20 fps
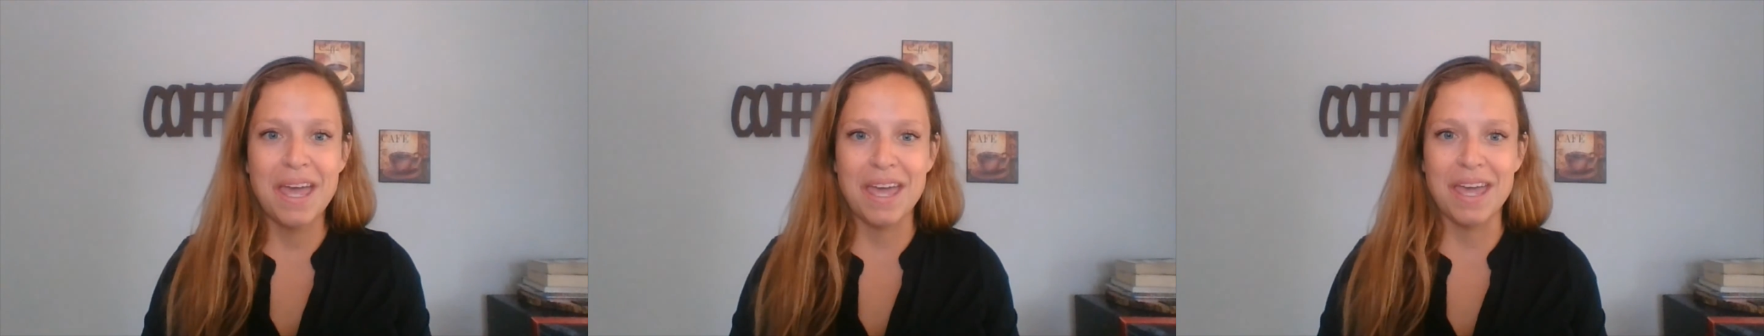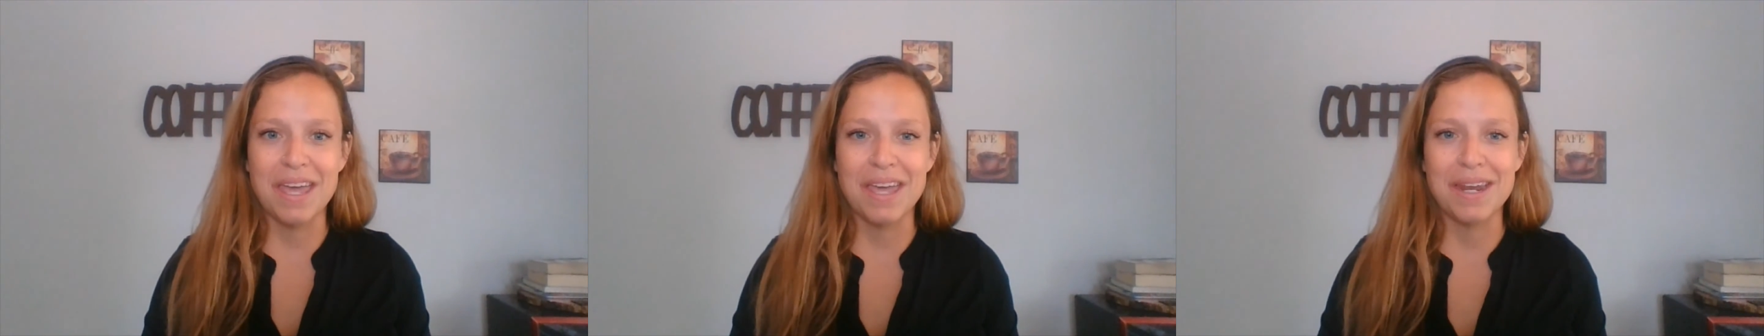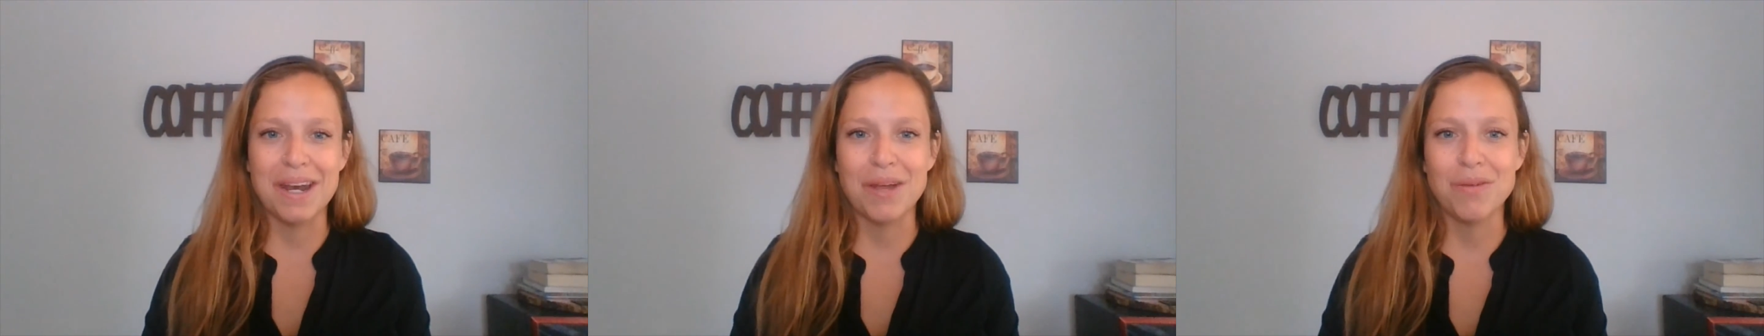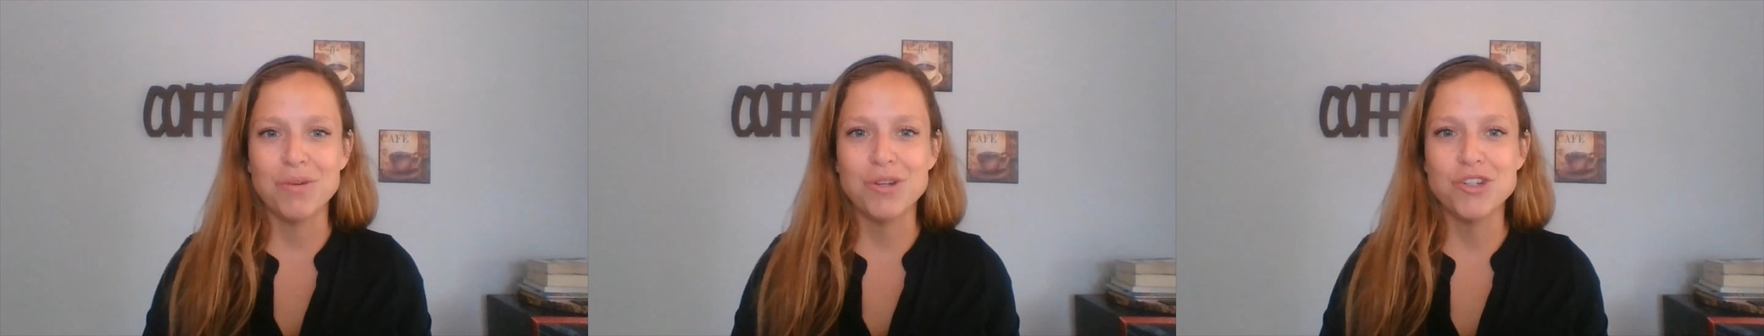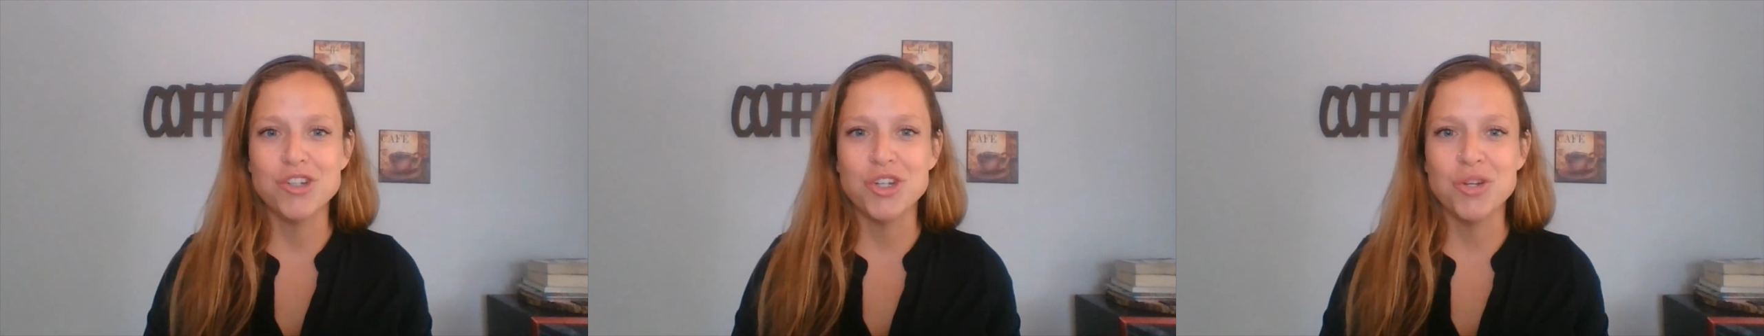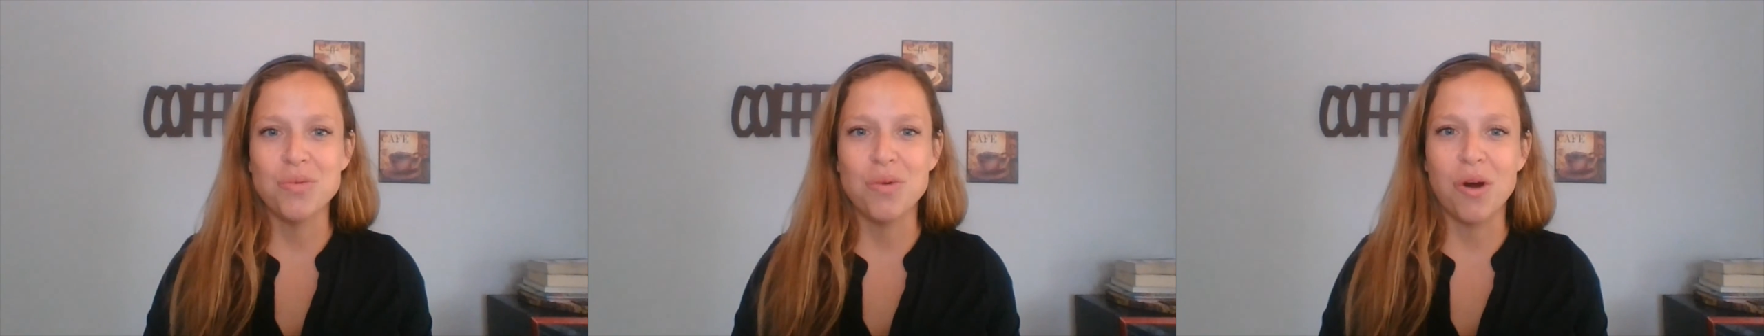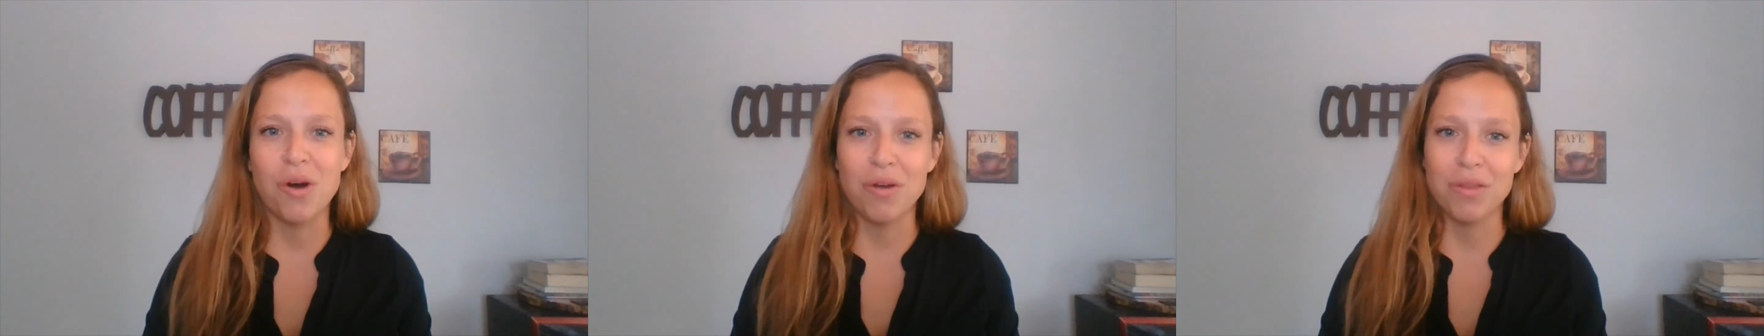and I wish
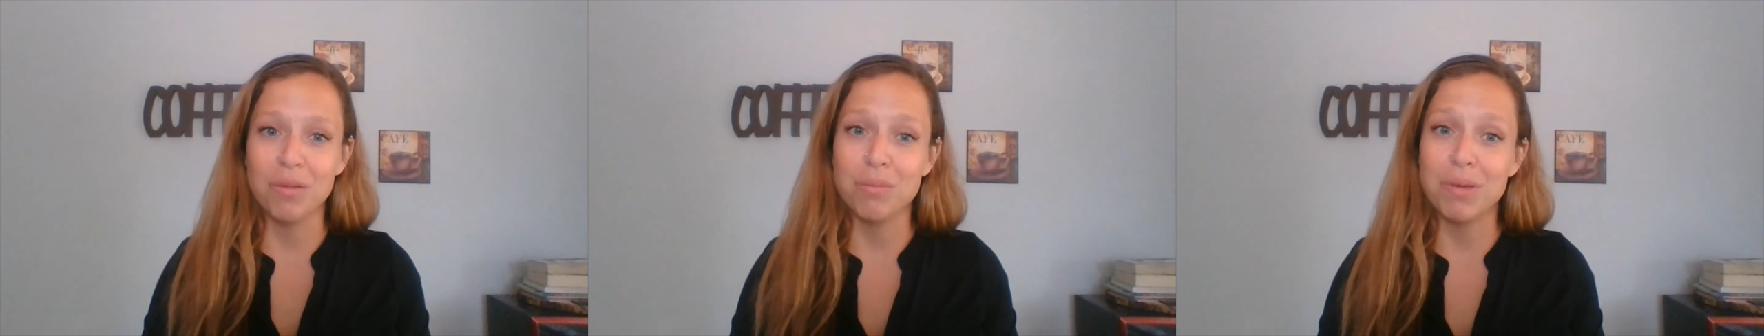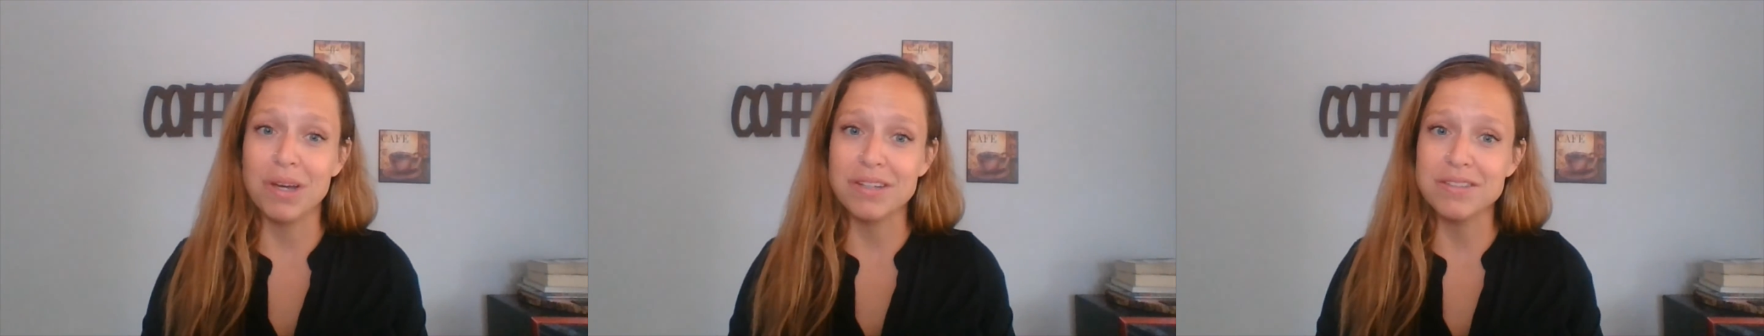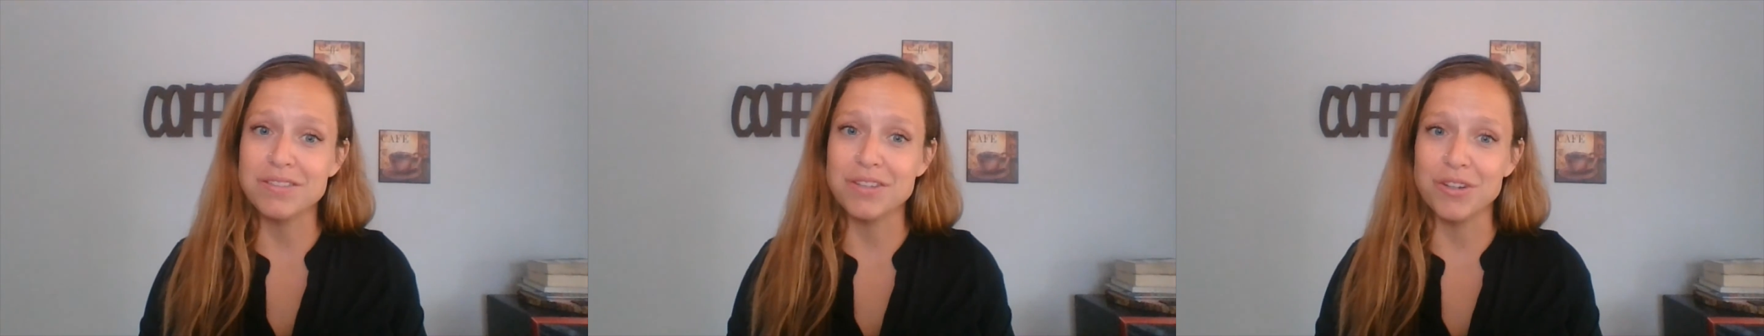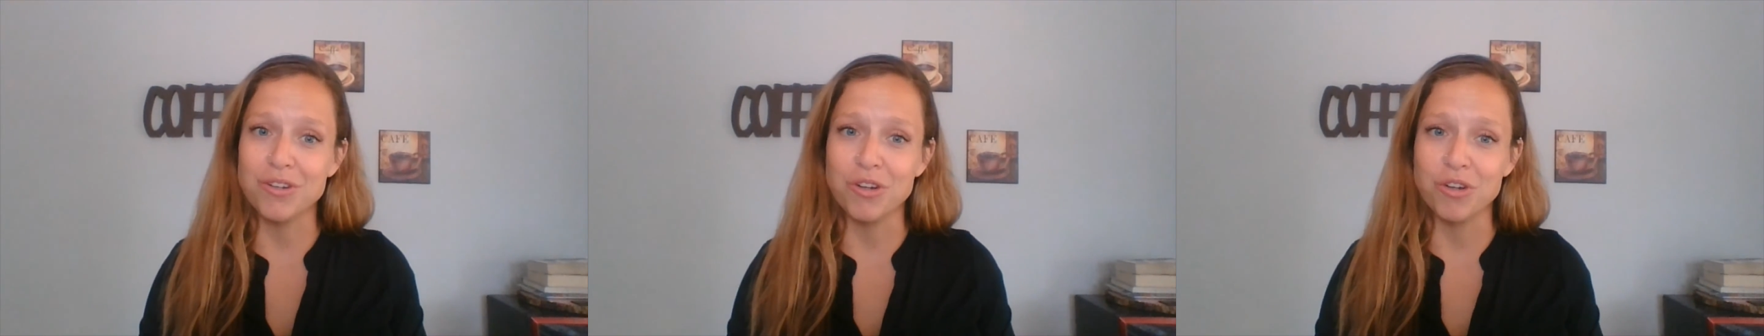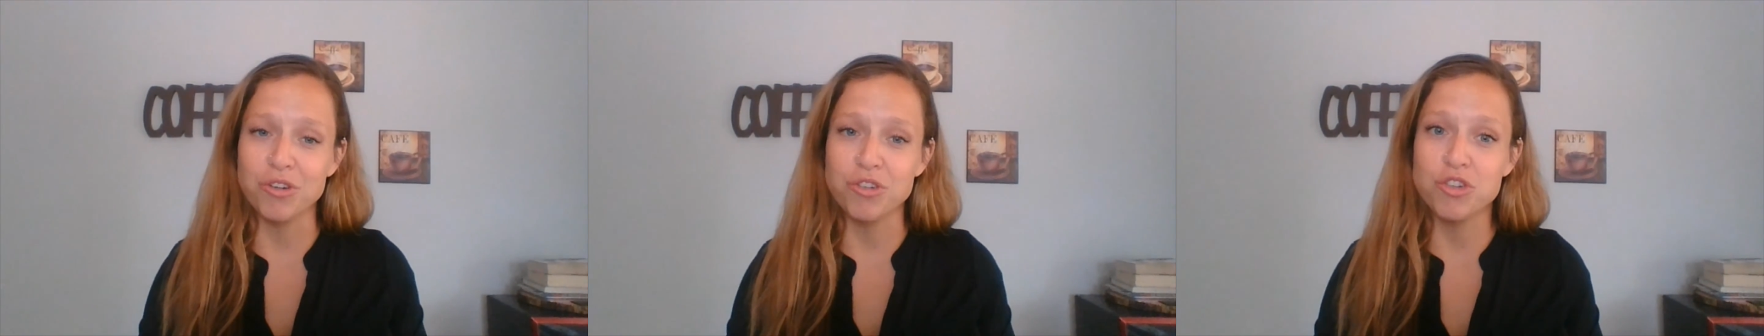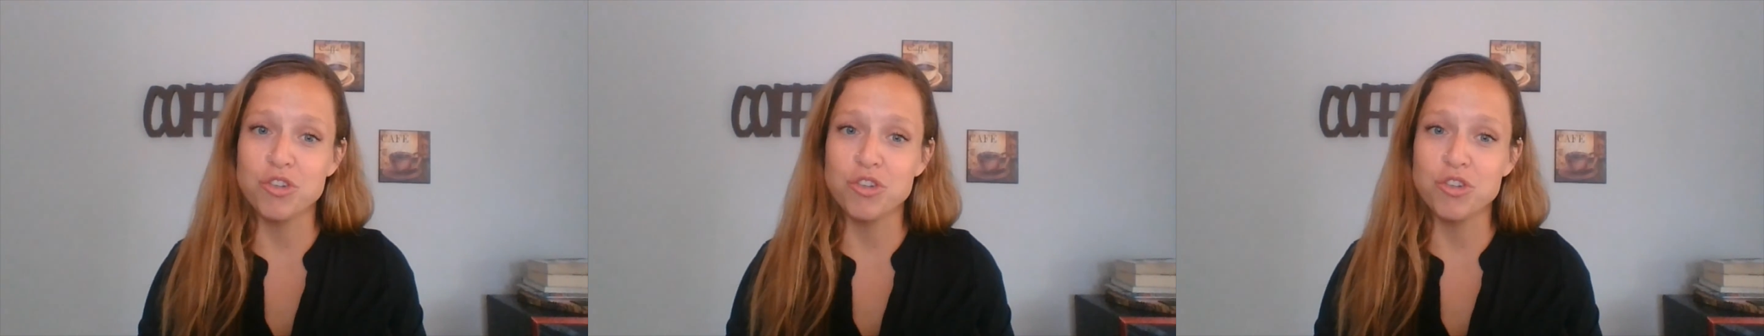you all the best in your